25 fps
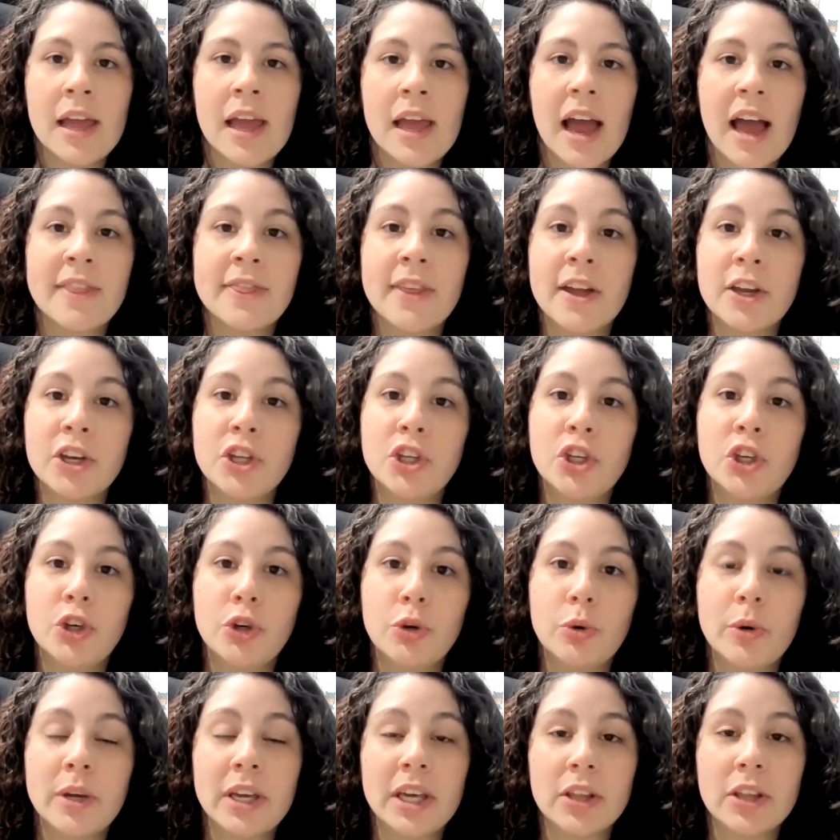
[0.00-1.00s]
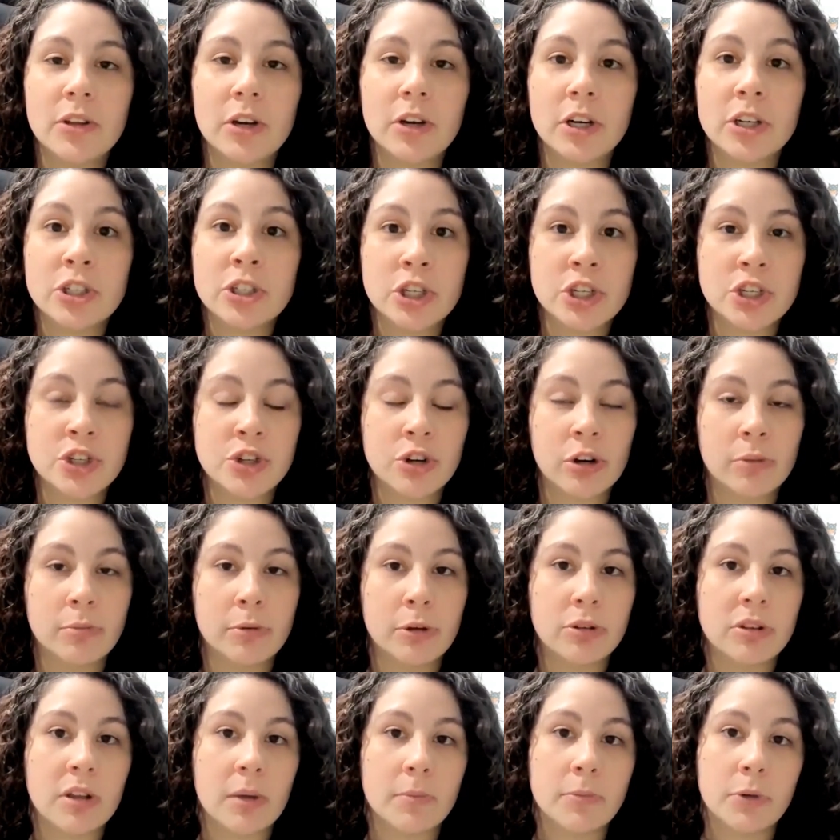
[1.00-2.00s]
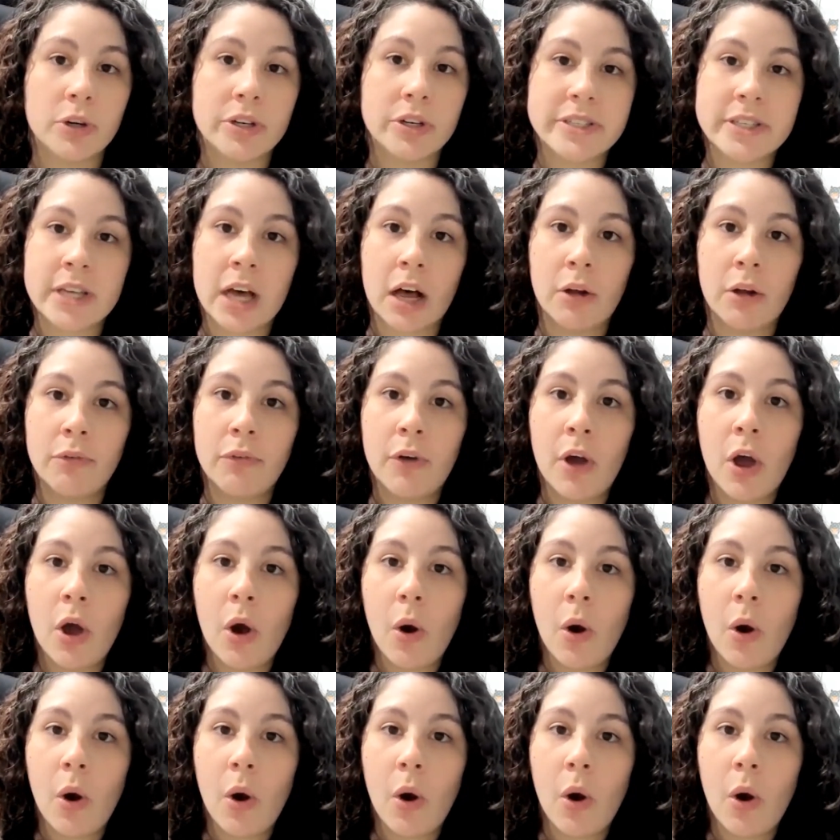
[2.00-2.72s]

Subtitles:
And then you either distribute them yourself,